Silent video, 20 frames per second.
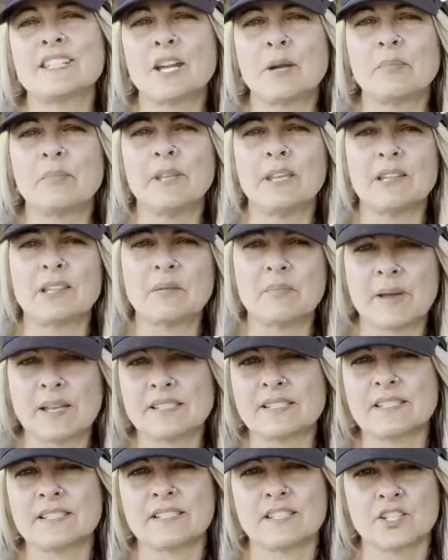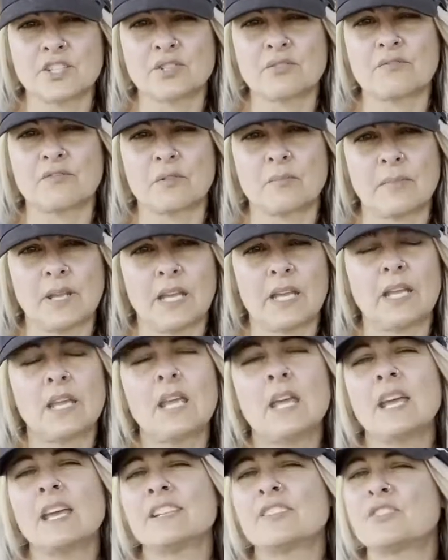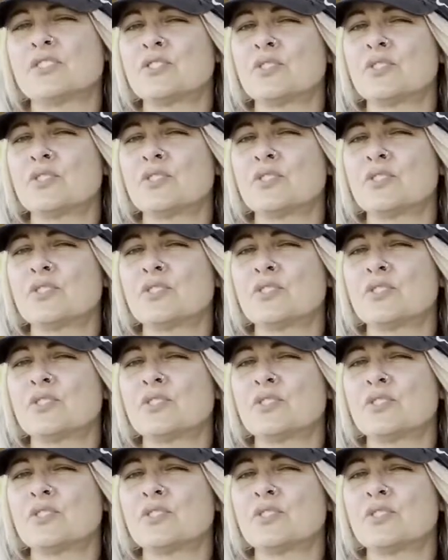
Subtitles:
up being the best decision for me. As